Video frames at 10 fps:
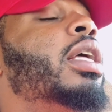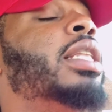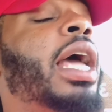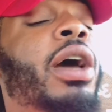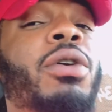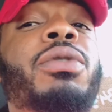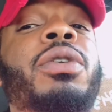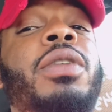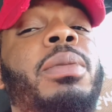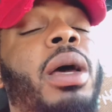now
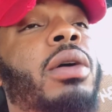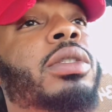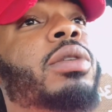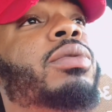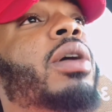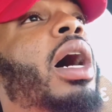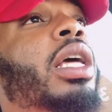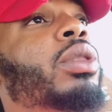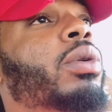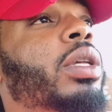50 miles of Raleigh,
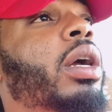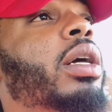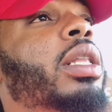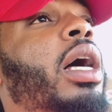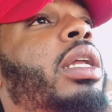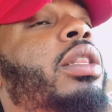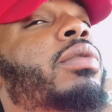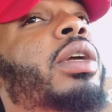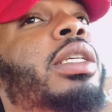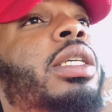North Carolina. And the
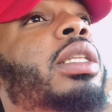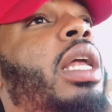reason that